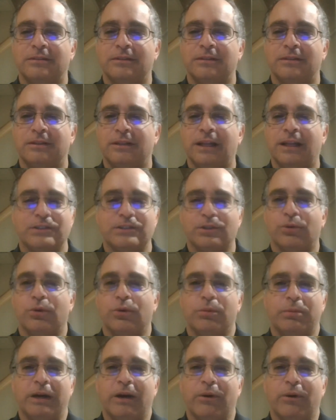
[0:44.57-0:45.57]
That's the
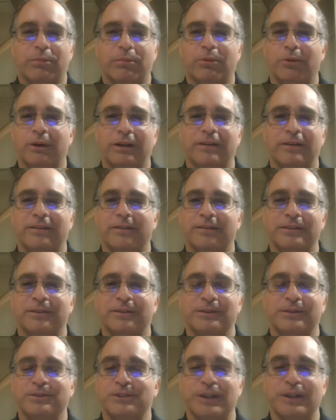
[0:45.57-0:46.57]
whole PowerPoint.
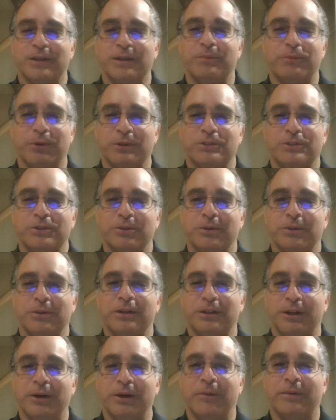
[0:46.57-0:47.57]
There's nothing more to
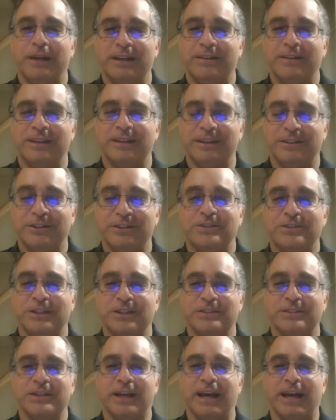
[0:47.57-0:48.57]
it. No, that just
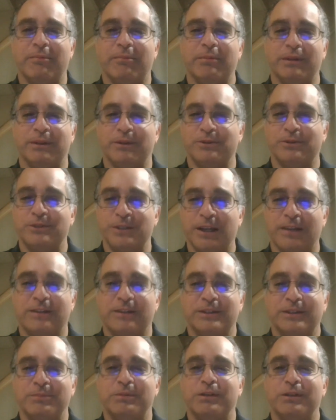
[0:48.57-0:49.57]
doesn't happen. There's
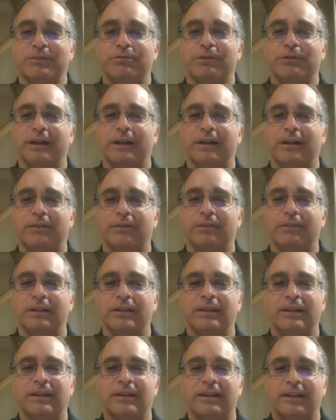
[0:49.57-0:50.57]
nothing to be afraid of.
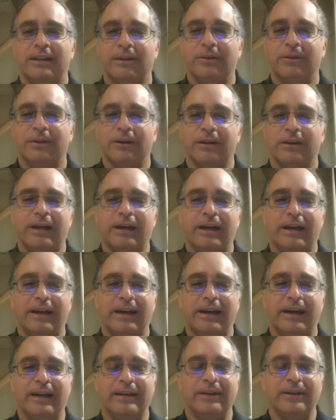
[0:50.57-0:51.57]
Now, look,
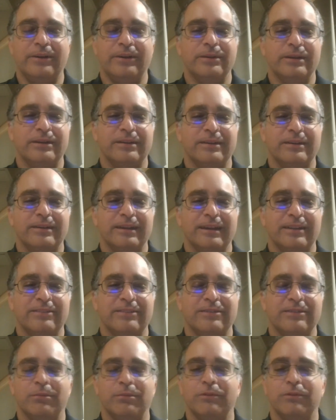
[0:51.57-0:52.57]
I know that
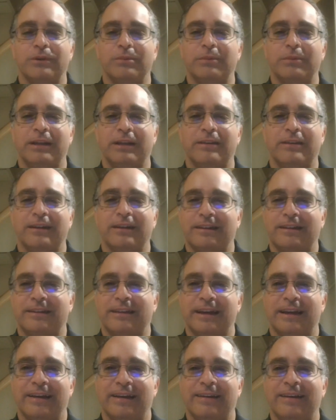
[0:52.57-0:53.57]
some of you may think
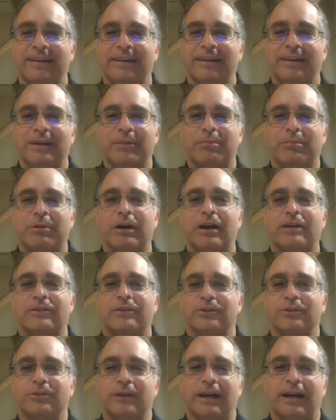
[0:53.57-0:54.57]
that
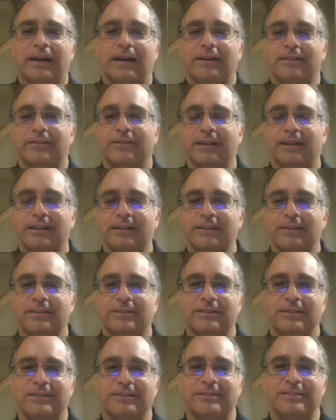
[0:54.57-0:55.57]
ProctorTrack is like
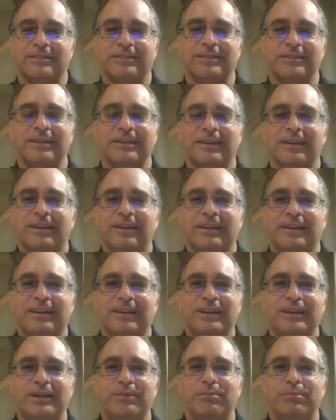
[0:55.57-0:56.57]
this
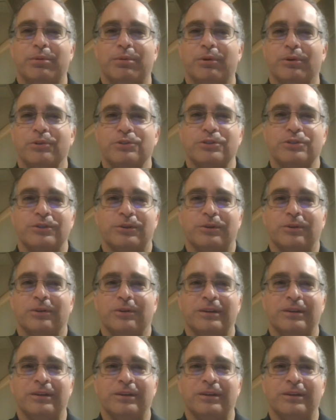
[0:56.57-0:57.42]
impersonal